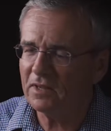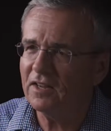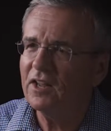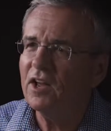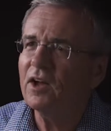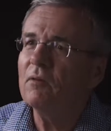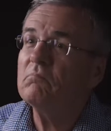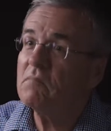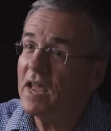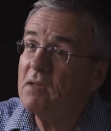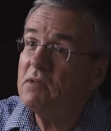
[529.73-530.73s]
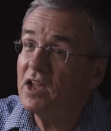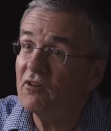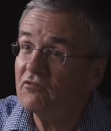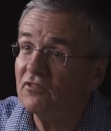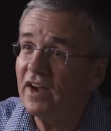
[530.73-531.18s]
be maybe
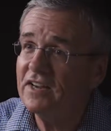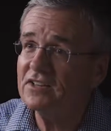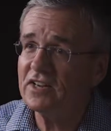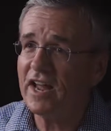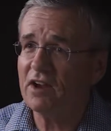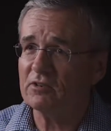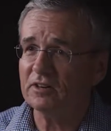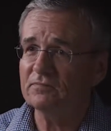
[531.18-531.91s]
our finest hour.